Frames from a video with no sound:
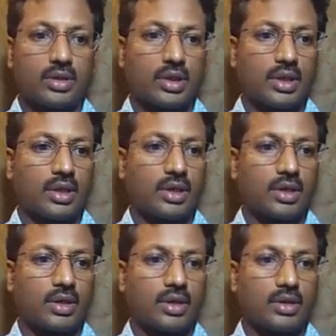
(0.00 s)
And
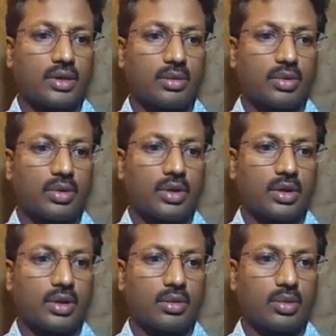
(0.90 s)
say it's about
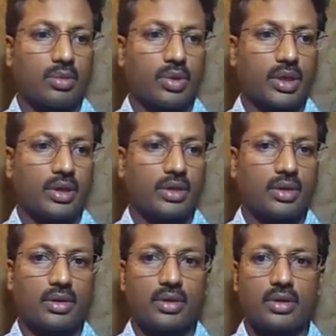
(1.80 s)
the midplane,
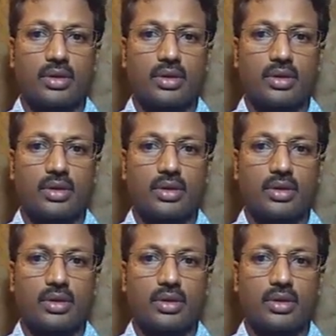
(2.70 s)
